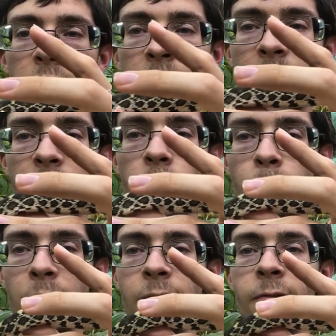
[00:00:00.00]
They could
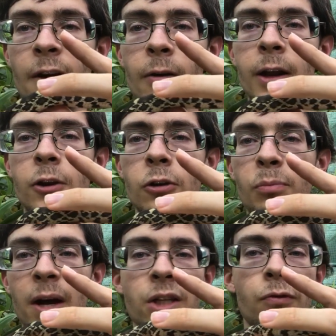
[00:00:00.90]
be very good
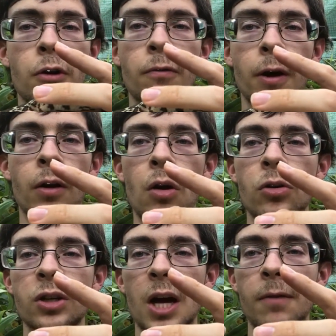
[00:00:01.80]
pets for a very long
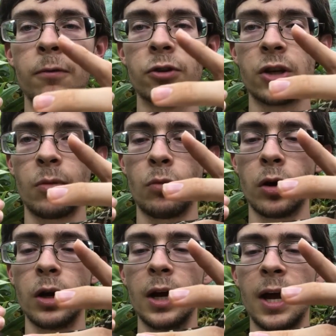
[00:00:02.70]
time for someone.